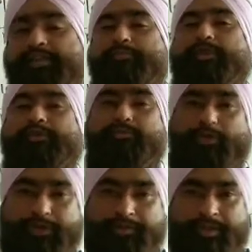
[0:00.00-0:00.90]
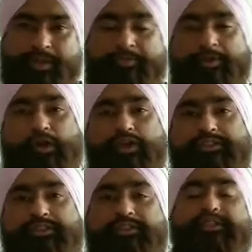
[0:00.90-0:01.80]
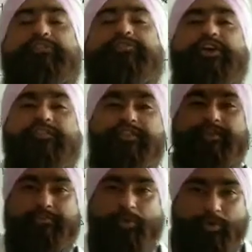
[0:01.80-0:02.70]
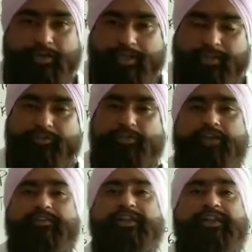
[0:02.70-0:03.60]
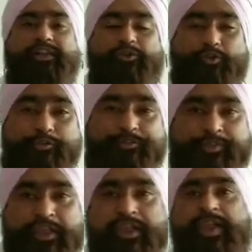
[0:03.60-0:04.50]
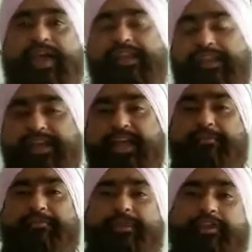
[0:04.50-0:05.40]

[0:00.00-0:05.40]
very important point, because if you have a support, if you have a dealing room, anytime